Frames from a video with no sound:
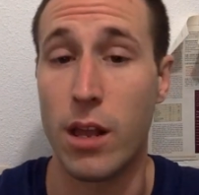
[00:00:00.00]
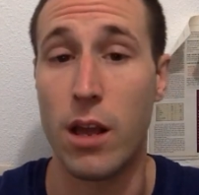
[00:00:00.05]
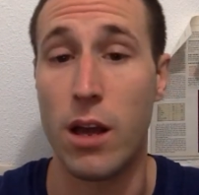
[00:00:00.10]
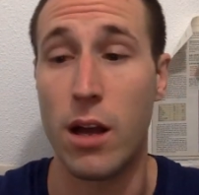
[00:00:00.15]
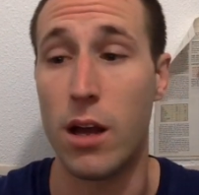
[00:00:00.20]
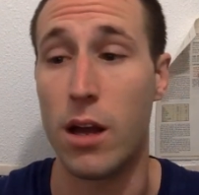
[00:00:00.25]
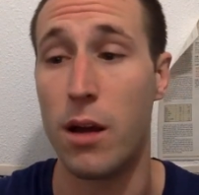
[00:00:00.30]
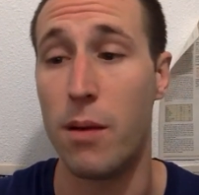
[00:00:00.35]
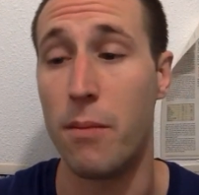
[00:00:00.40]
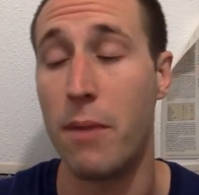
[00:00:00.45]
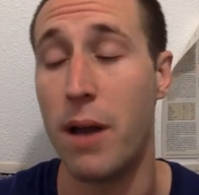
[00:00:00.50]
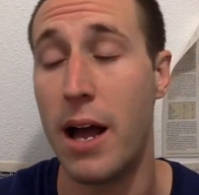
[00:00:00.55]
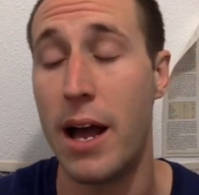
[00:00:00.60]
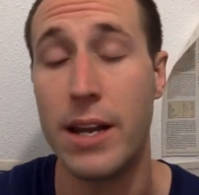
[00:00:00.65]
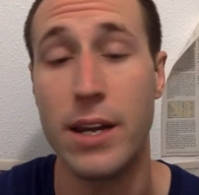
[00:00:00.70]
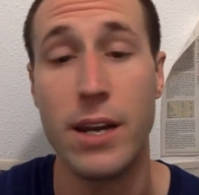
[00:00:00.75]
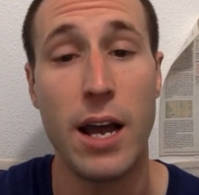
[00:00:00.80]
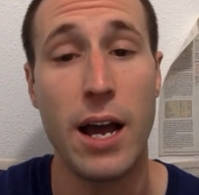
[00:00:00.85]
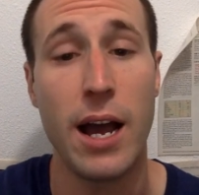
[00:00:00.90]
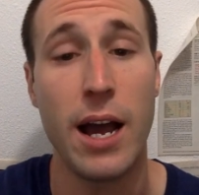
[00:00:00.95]

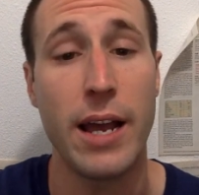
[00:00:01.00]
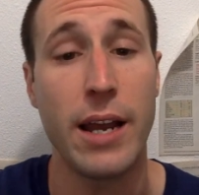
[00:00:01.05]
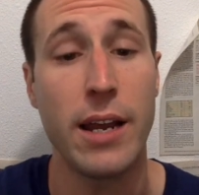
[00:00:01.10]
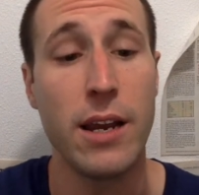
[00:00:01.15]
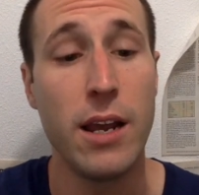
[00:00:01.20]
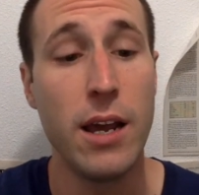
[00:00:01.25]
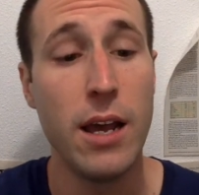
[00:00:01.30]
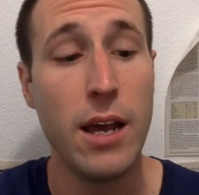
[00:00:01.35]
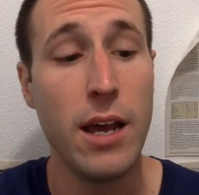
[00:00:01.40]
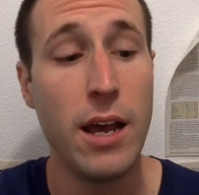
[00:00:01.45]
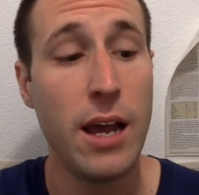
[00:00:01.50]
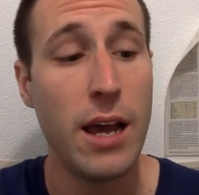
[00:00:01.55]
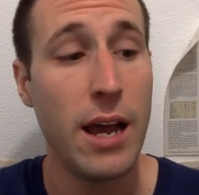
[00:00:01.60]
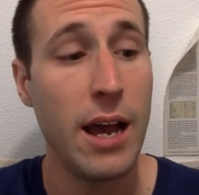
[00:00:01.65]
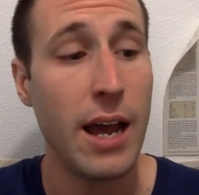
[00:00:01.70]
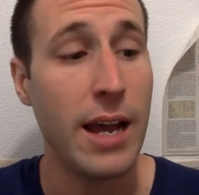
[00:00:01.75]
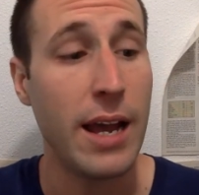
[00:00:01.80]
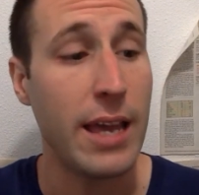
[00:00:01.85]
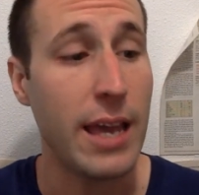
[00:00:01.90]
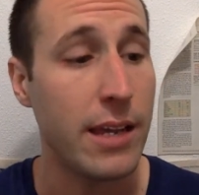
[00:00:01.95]

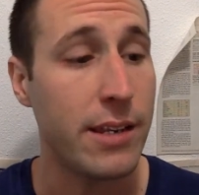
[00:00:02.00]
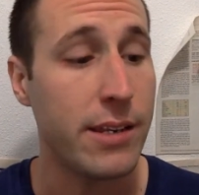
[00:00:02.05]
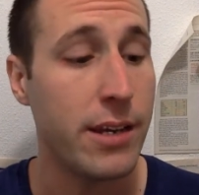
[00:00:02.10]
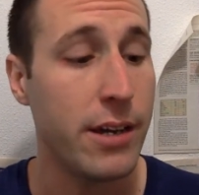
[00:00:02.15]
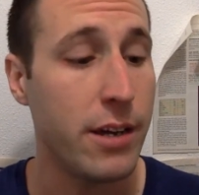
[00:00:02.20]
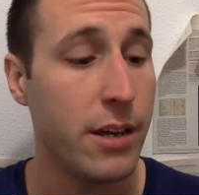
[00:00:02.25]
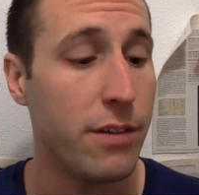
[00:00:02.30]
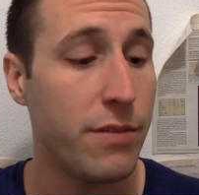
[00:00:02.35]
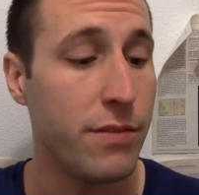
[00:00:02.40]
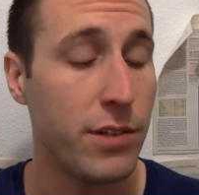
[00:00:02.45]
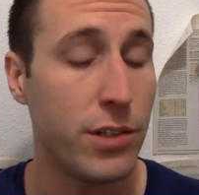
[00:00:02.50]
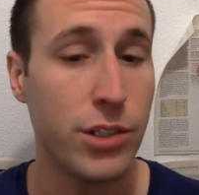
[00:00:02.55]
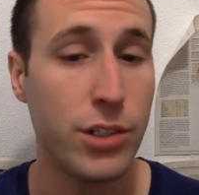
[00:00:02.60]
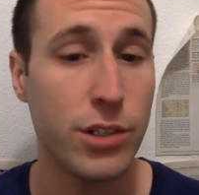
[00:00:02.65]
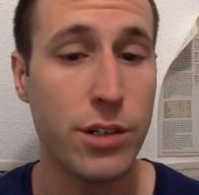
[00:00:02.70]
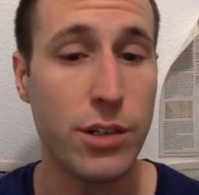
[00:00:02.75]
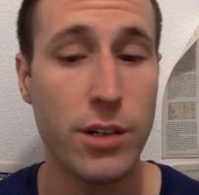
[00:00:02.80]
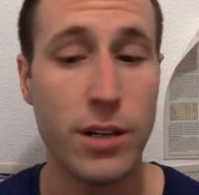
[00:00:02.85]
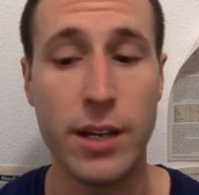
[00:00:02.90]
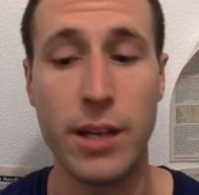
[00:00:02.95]
I can't tell you for
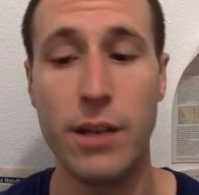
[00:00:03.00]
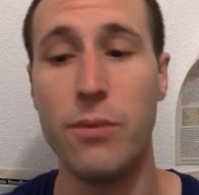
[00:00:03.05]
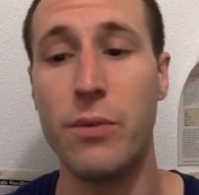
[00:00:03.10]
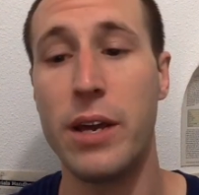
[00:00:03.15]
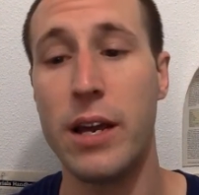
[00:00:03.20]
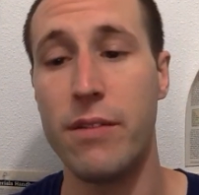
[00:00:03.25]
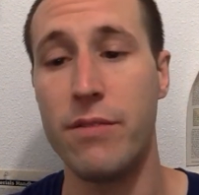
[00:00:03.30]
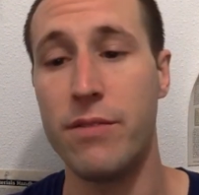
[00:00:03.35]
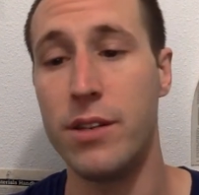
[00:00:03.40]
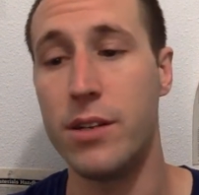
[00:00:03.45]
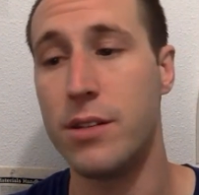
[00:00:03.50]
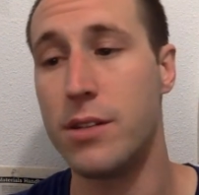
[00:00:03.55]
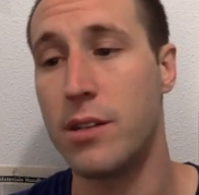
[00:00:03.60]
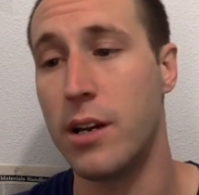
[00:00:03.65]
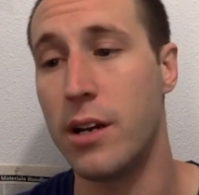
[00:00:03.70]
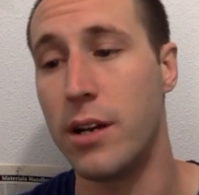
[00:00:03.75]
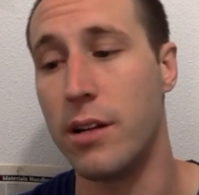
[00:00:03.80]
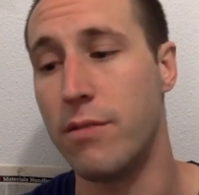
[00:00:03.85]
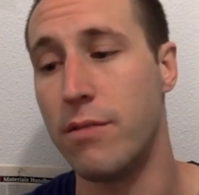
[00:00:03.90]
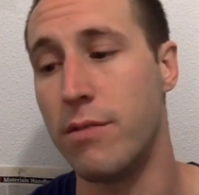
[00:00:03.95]
sure. Again, we have this
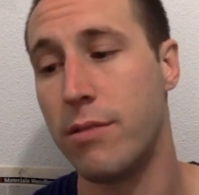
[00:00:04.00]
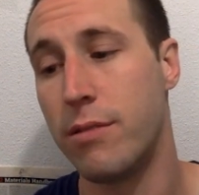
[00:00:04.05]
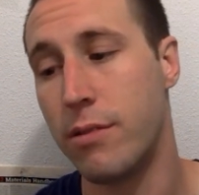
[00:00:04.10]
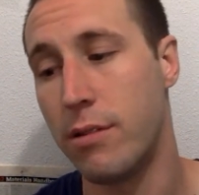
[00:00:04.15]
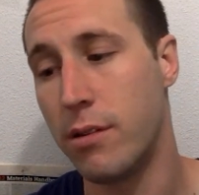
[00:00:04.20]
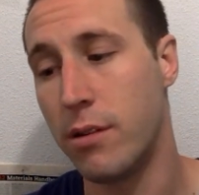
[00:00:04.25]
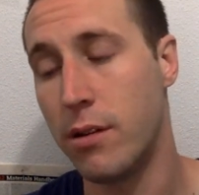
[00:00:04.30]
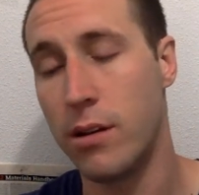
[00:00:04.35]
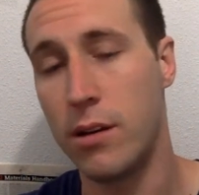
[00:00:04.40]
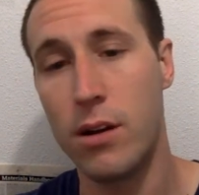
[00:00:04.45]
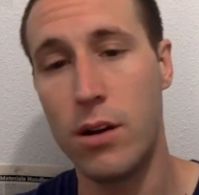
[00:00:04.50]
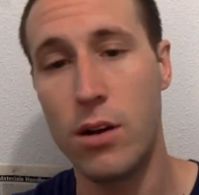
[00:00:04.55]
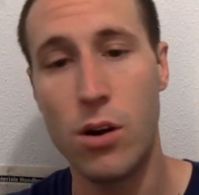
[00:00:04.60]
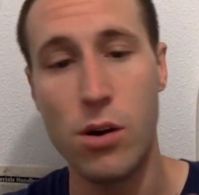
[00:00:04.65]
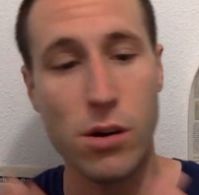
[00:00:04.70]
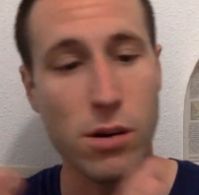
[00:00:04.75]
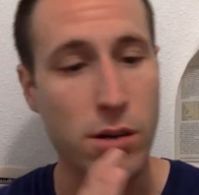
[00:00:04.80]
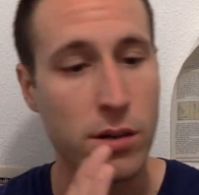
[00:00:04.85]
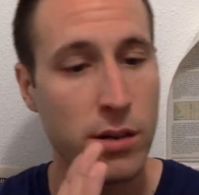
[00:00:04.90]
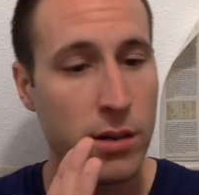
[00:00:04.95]
kind of
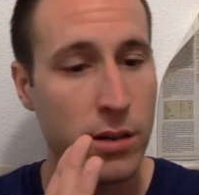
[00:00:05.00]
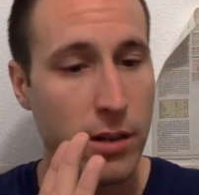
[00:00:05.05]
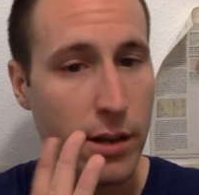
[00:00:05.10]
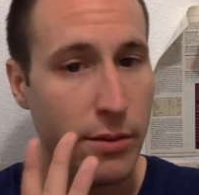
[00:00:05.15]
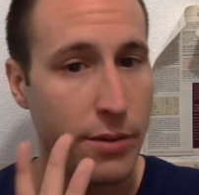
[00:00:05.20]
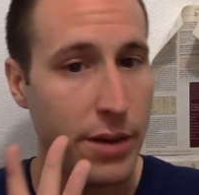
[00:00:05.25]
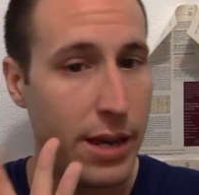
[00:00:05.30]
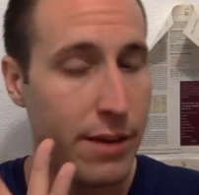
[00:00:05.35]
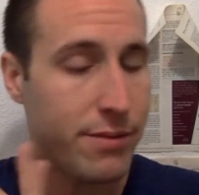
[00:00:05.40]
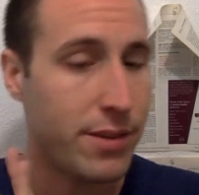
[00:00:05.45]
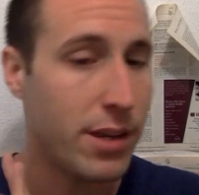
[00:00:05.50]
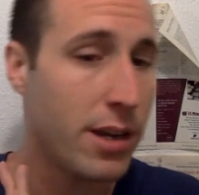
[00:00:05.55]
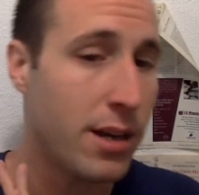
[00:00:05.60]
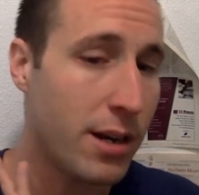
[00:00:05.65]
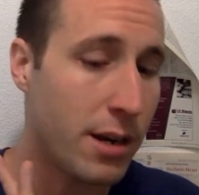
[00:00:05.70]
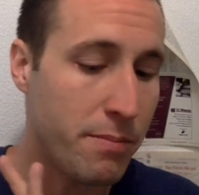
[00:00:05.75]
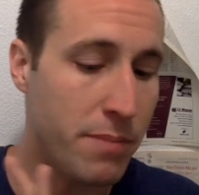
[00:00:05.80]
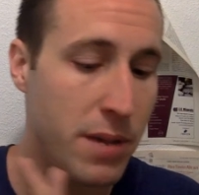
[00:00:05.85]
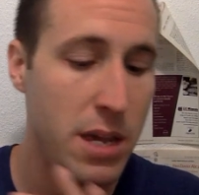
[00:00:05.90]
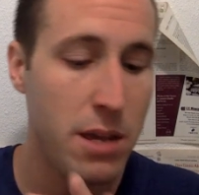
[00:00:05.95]
curtain that we have to
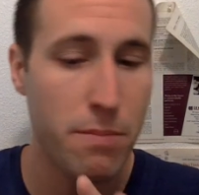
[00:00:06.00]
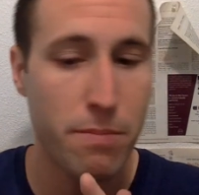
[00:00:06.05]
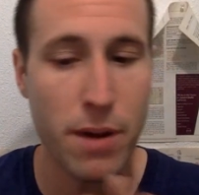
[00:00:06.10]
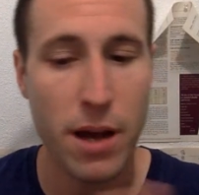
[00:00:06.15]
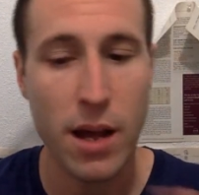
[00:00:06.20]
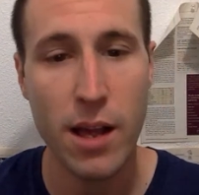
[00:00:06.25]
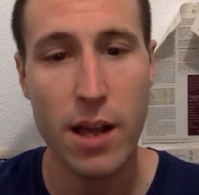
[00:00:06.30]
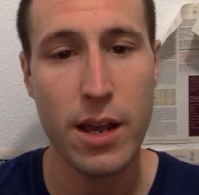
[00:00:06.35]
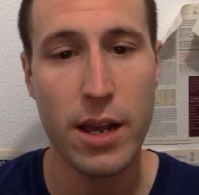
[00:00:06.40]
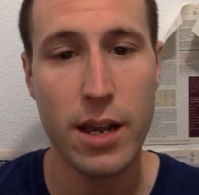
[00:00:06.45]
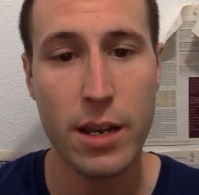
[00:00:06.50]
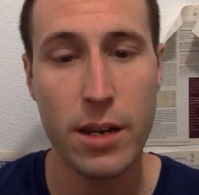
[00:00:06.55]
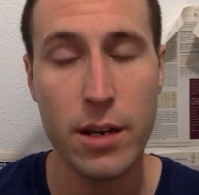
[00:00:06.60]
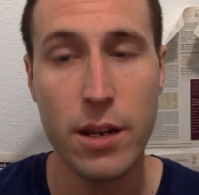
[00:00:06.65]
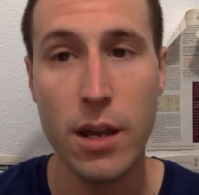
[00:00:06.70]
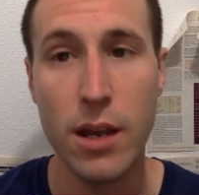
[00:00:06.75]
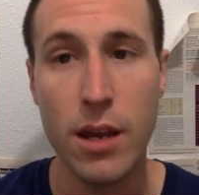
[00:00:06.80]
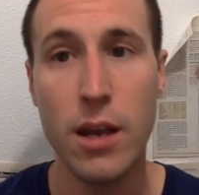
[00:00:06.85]
kind of peek behind